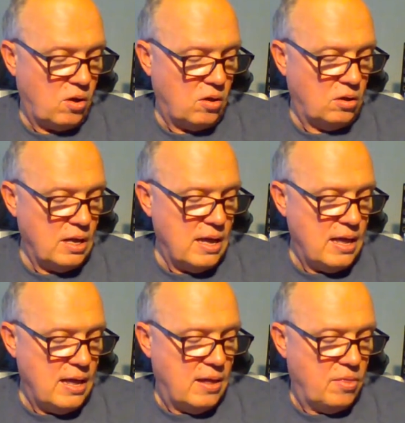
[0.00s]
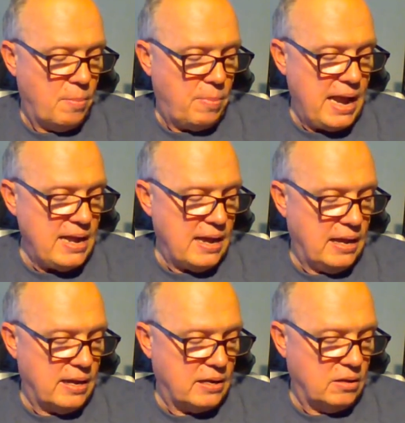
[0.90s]
all the penny
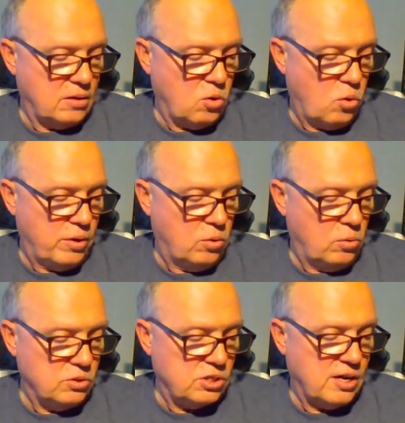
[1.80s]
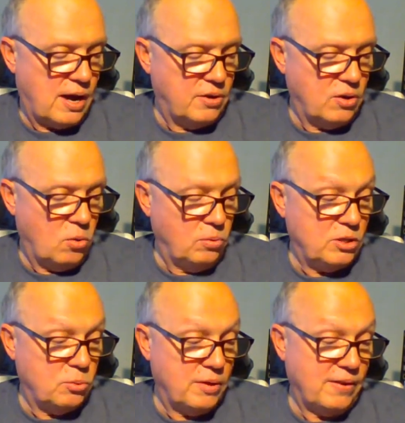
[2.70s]
and nickel coin holes covered, only
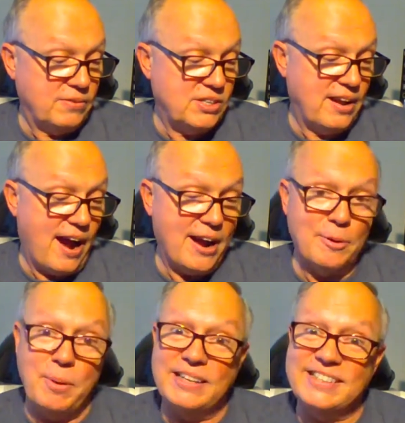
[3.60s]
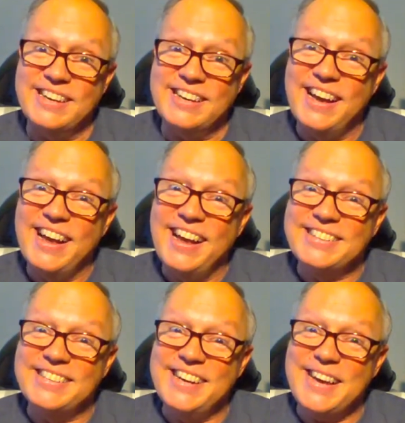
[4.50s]
25 cent and higher bets.
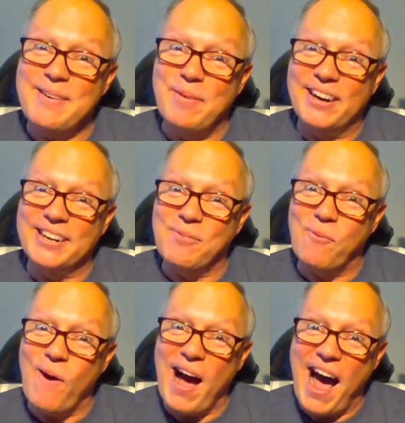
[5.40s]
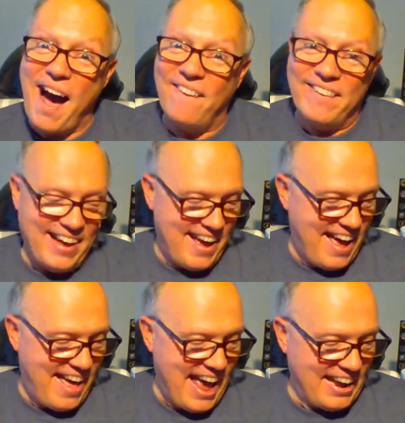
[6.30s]
Sneaky buggers. Wow,
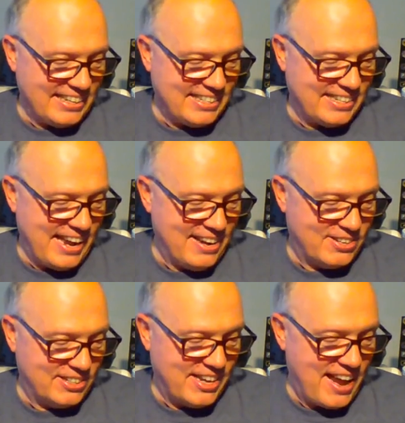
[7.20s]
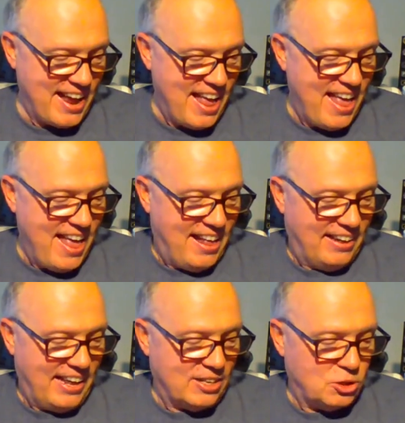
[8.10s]
that is interesting.
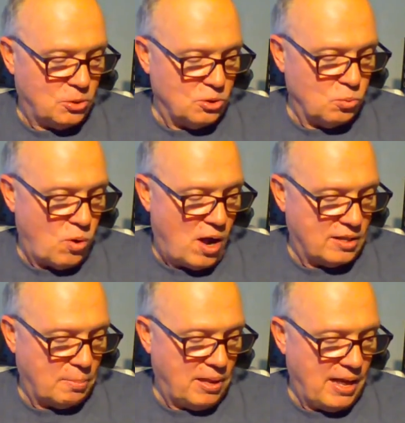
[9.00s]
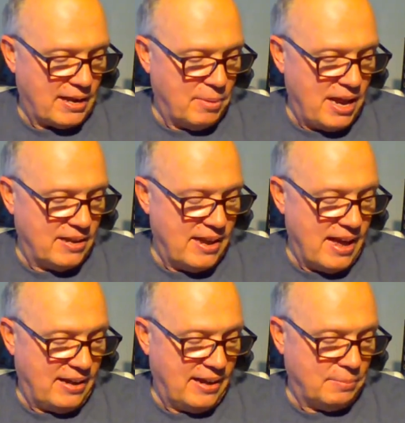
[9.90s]
Let the trolls walk the plank, mate.
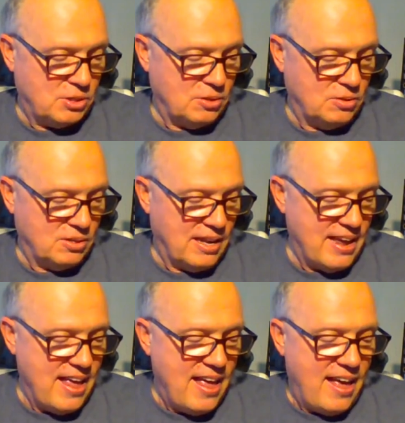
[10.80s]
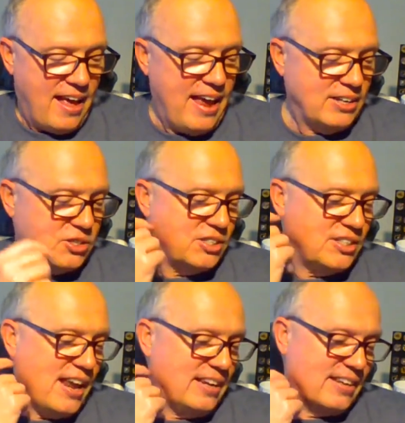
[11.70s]
Yeah, absolutely.
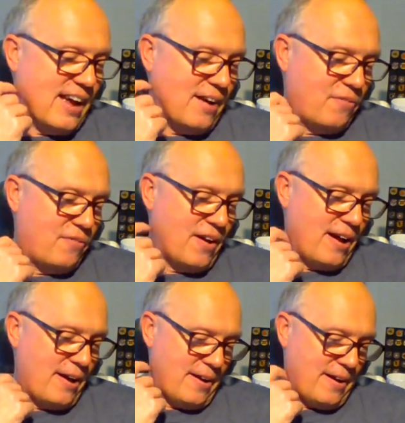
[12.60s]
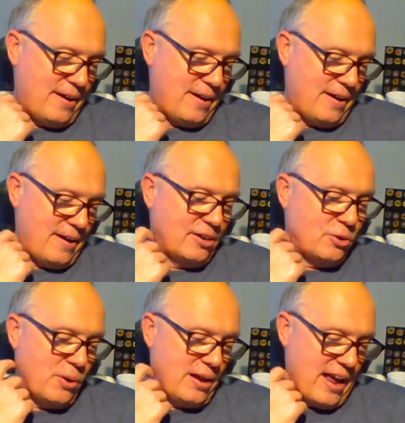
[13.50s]
Interesting stuff that they're
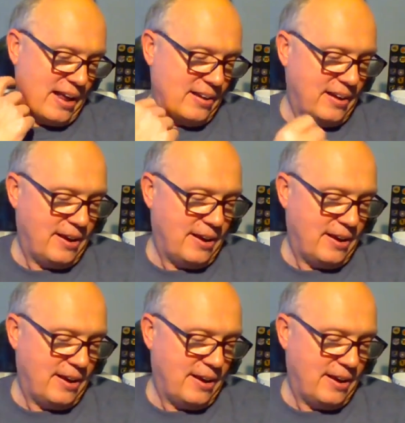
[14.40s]
doing that.